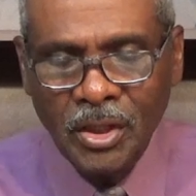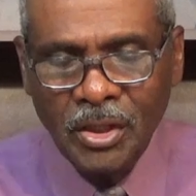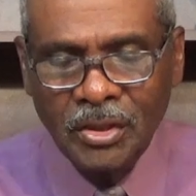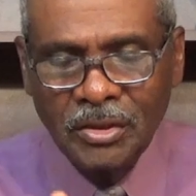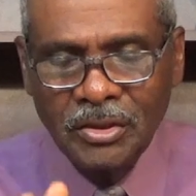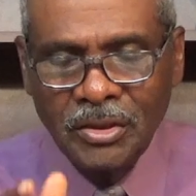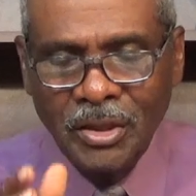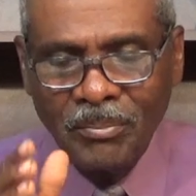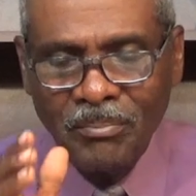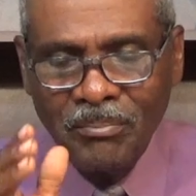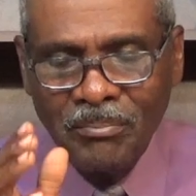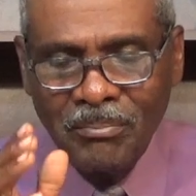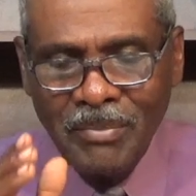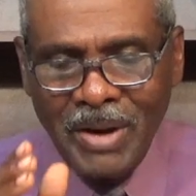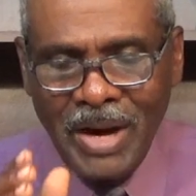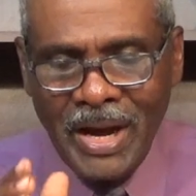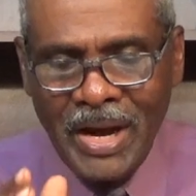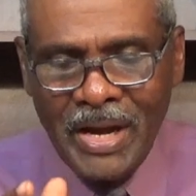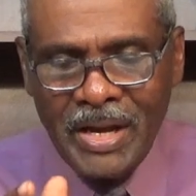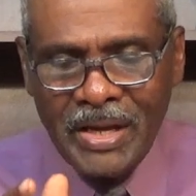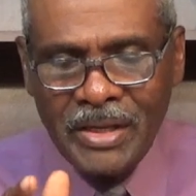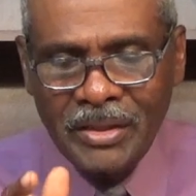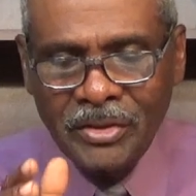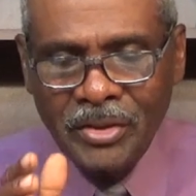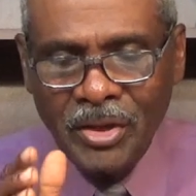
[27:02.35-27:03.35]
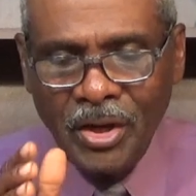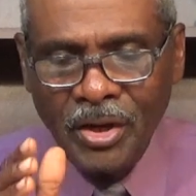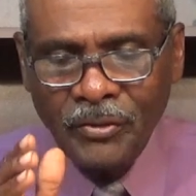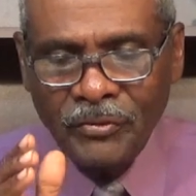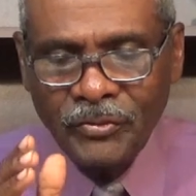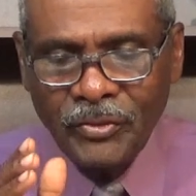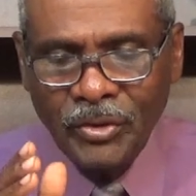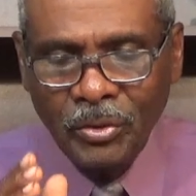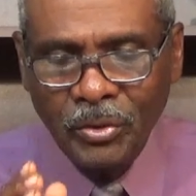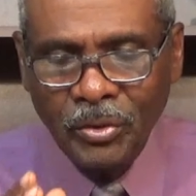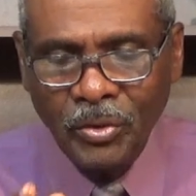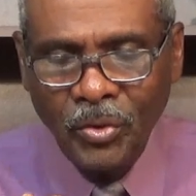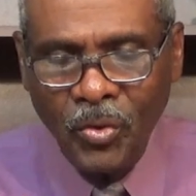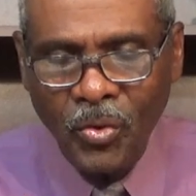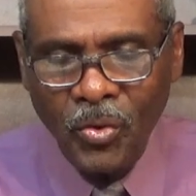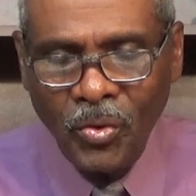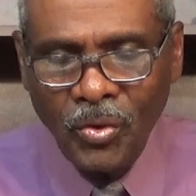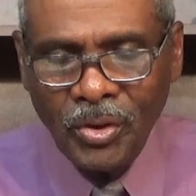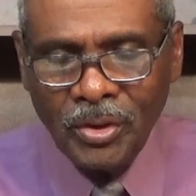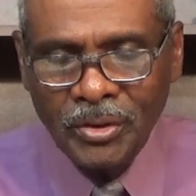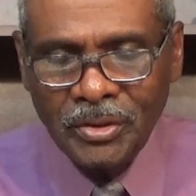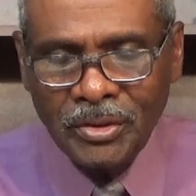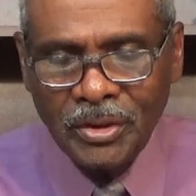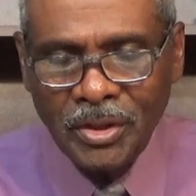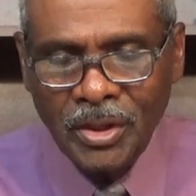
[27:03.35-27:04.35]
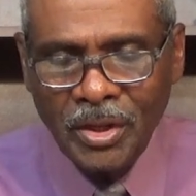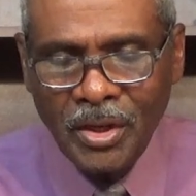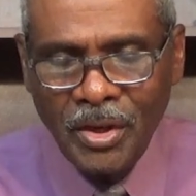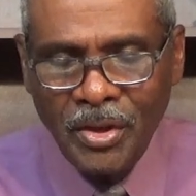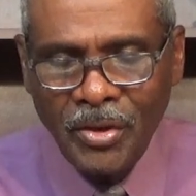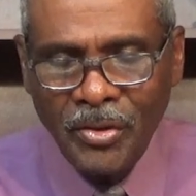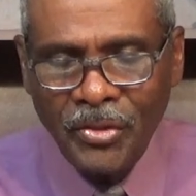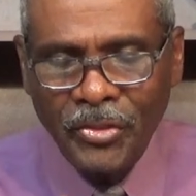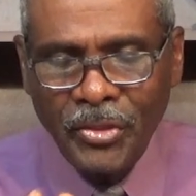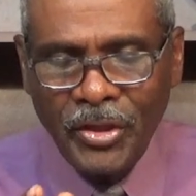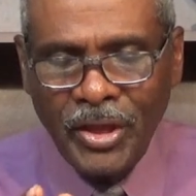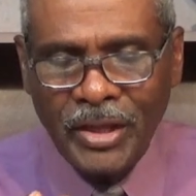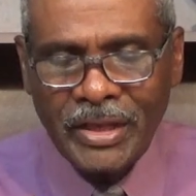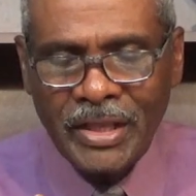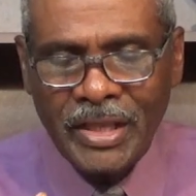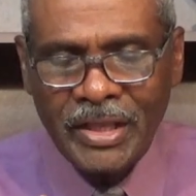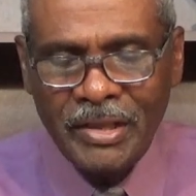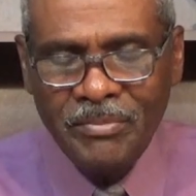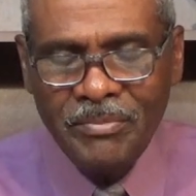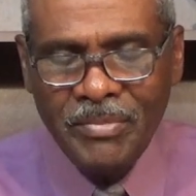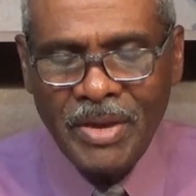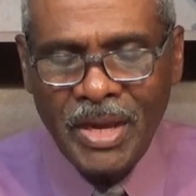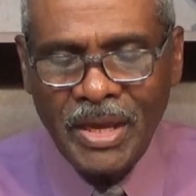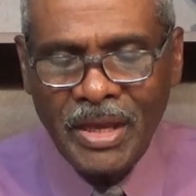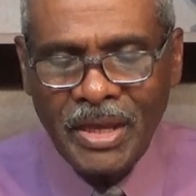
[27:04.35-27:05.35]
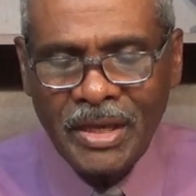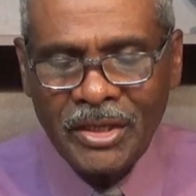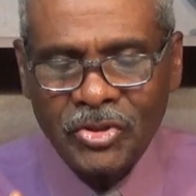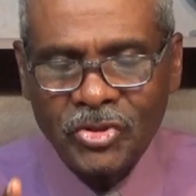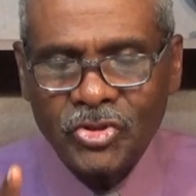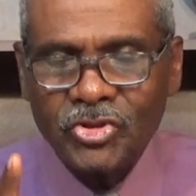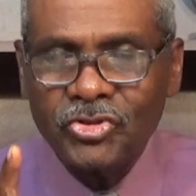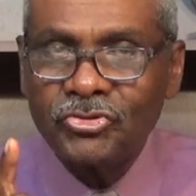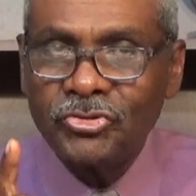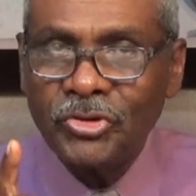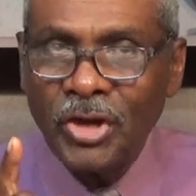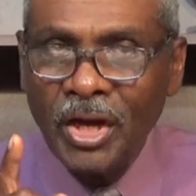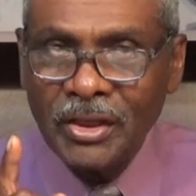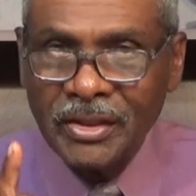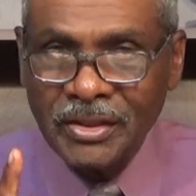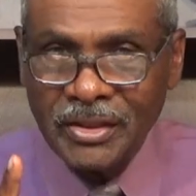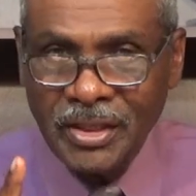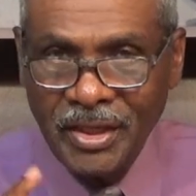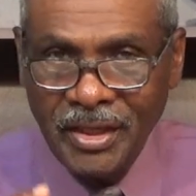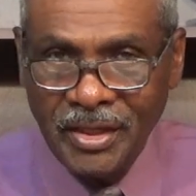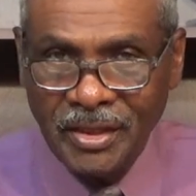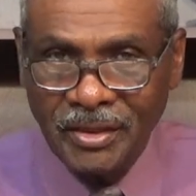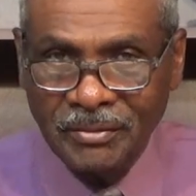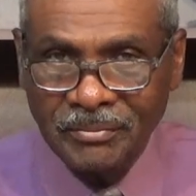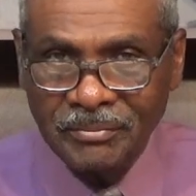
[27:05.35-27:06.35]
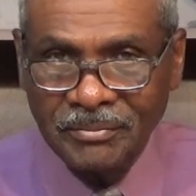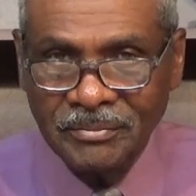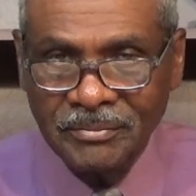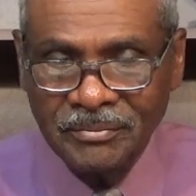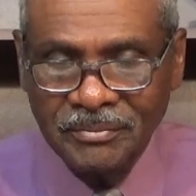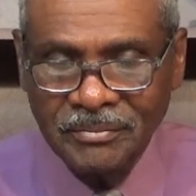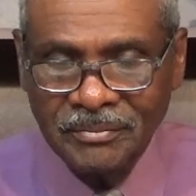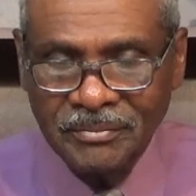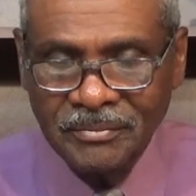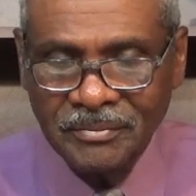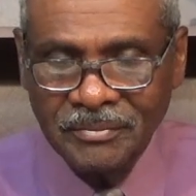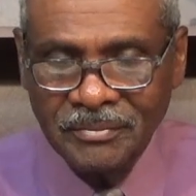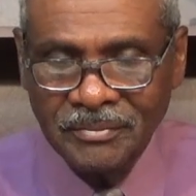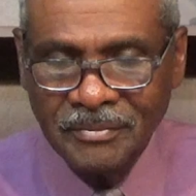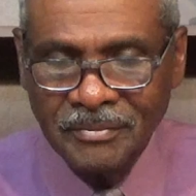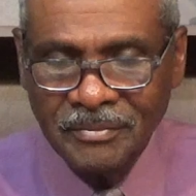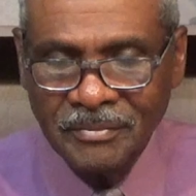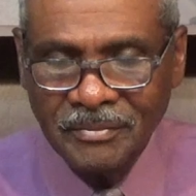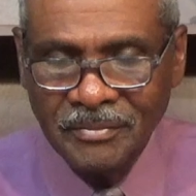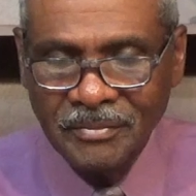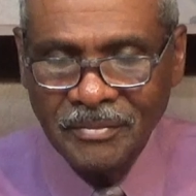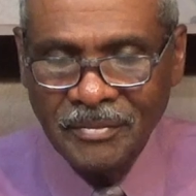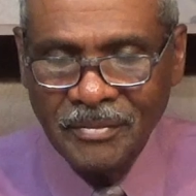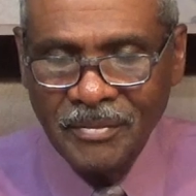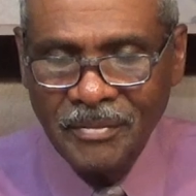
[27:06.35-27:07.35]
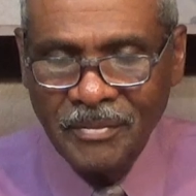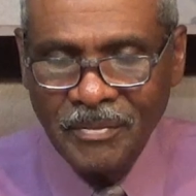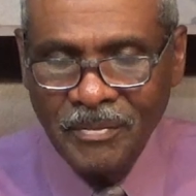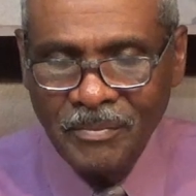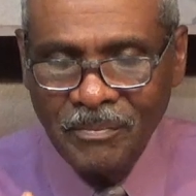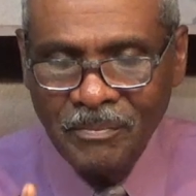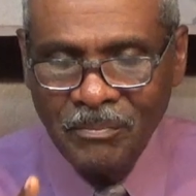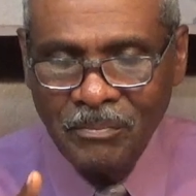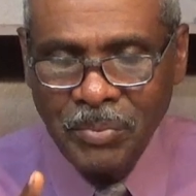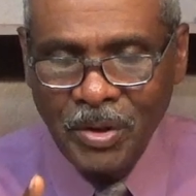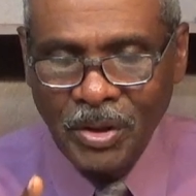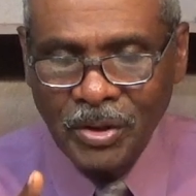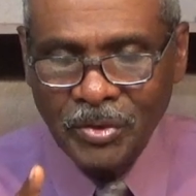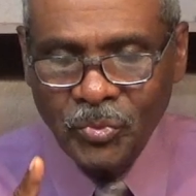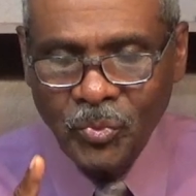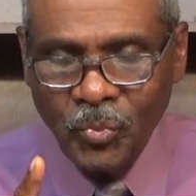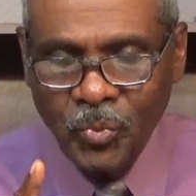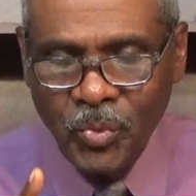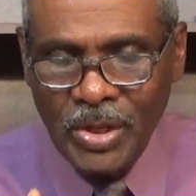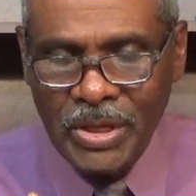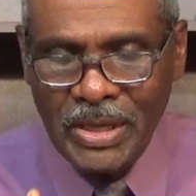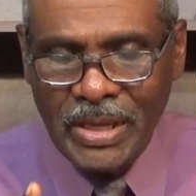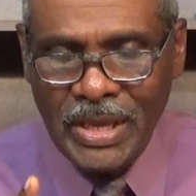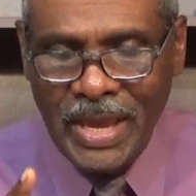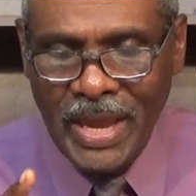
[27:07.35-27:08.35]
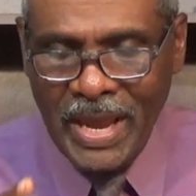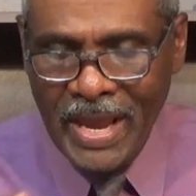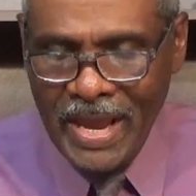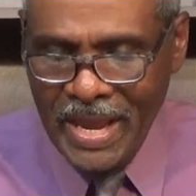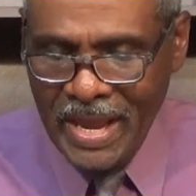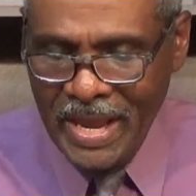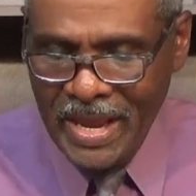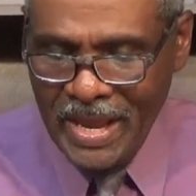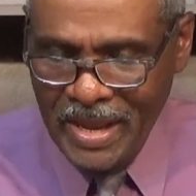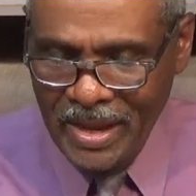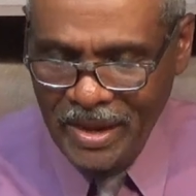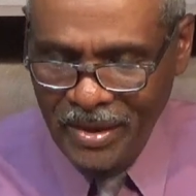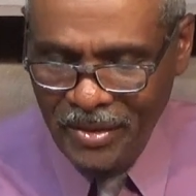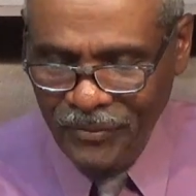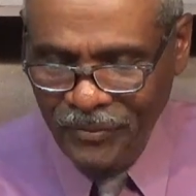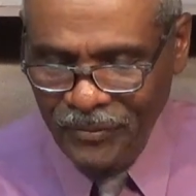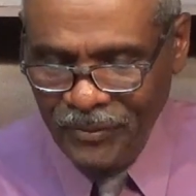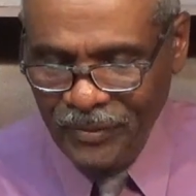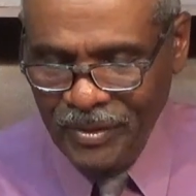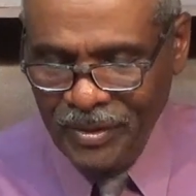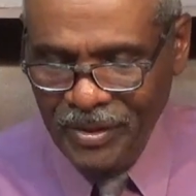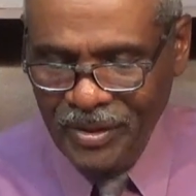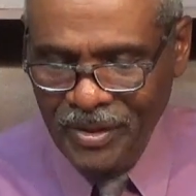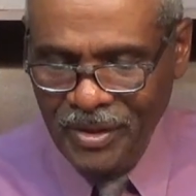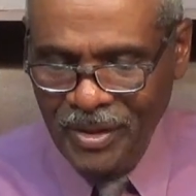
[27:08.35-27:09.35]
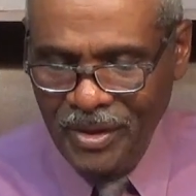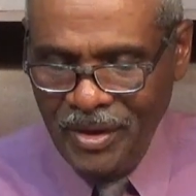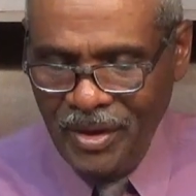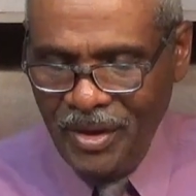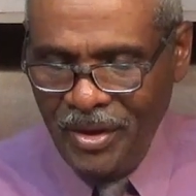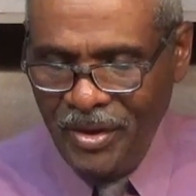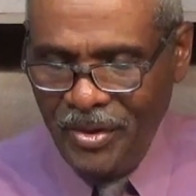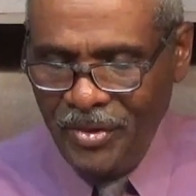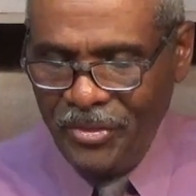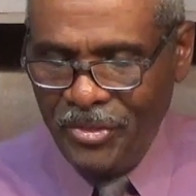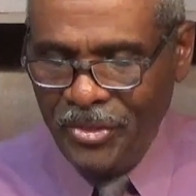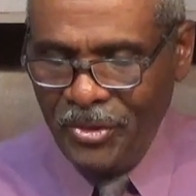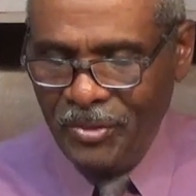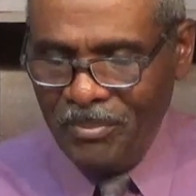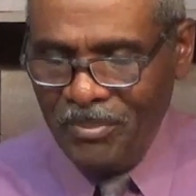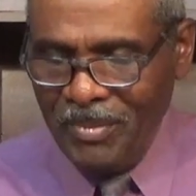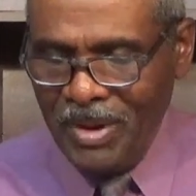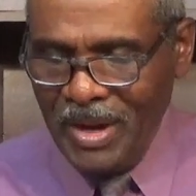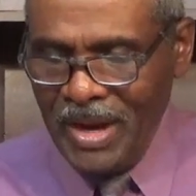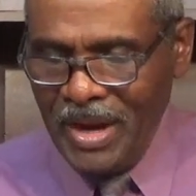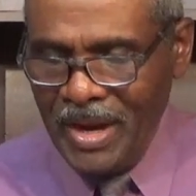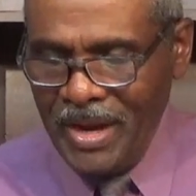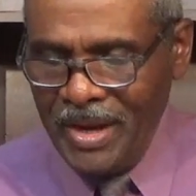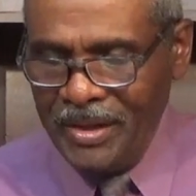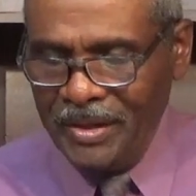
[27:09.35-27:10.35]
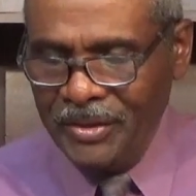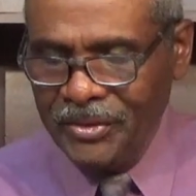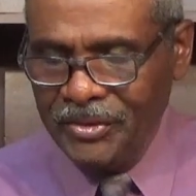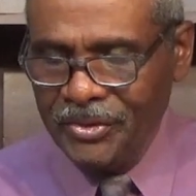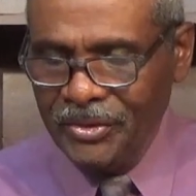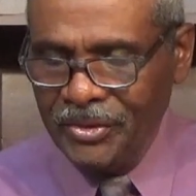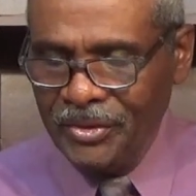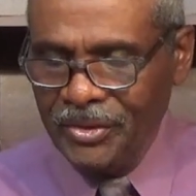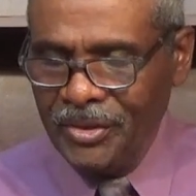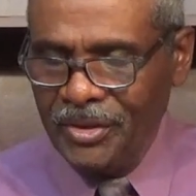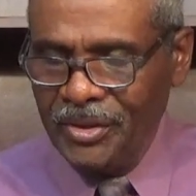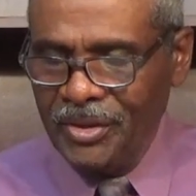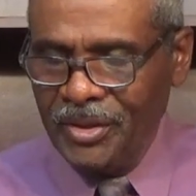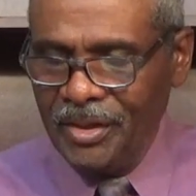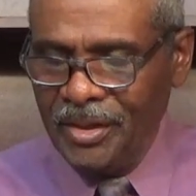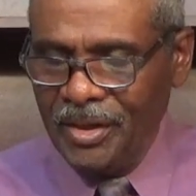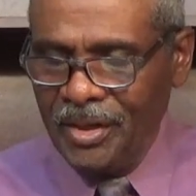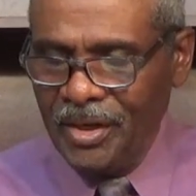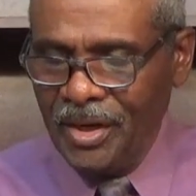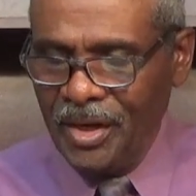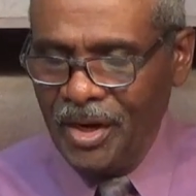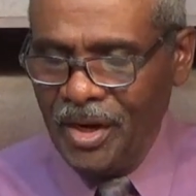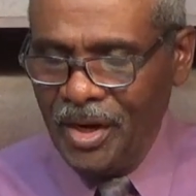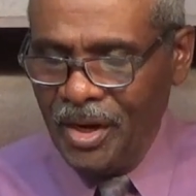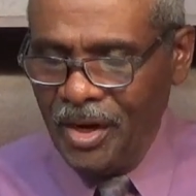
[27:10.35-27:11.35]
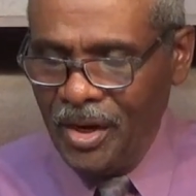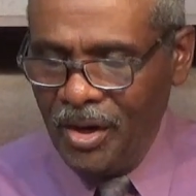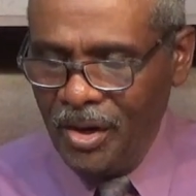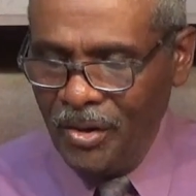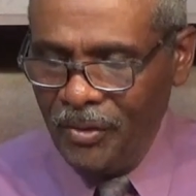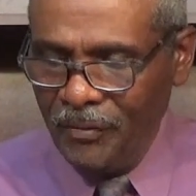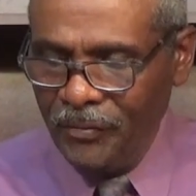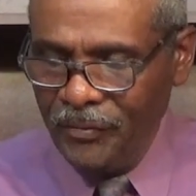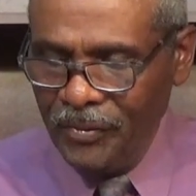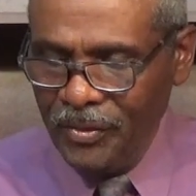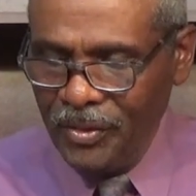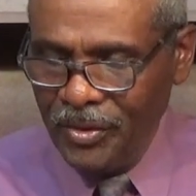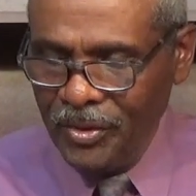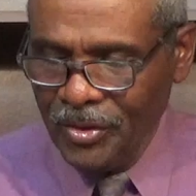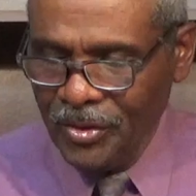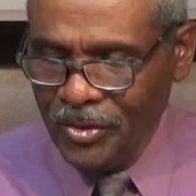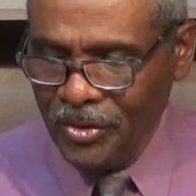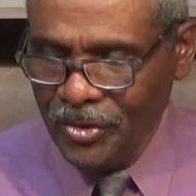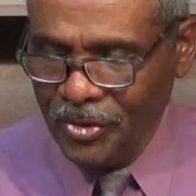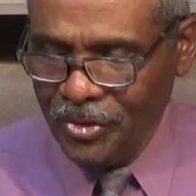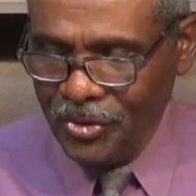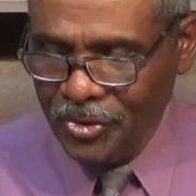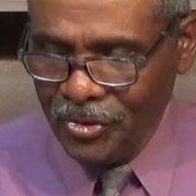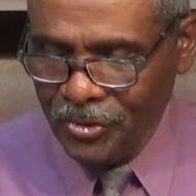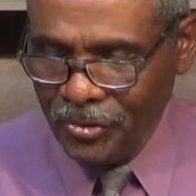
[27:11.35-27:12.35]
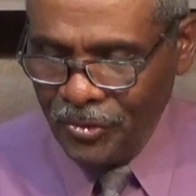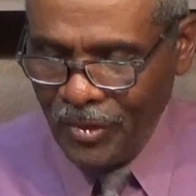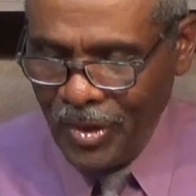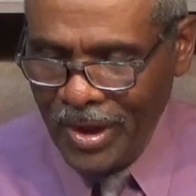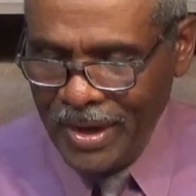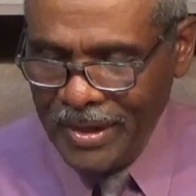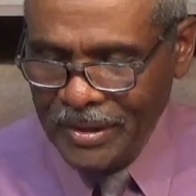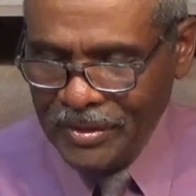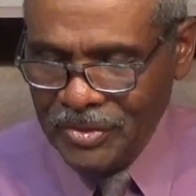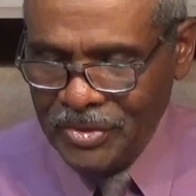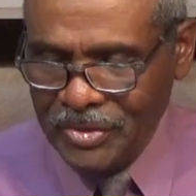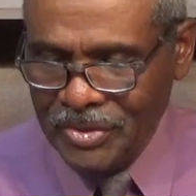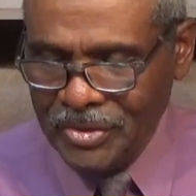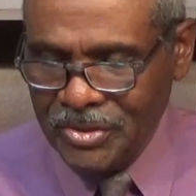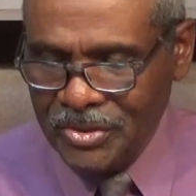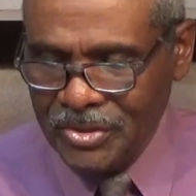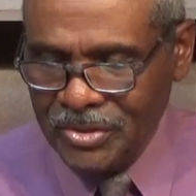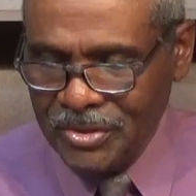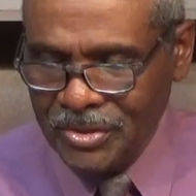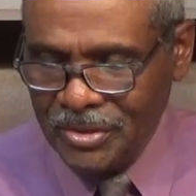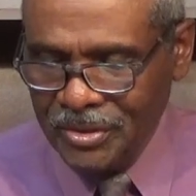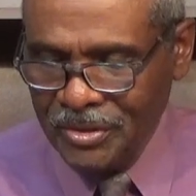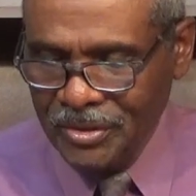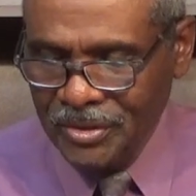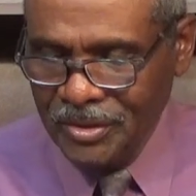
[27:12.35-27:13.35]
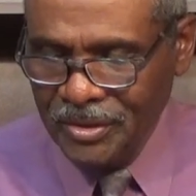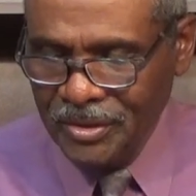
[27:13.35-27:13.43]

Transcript: the mind of the Lord that he may instruct him? But we have the mind of Christ.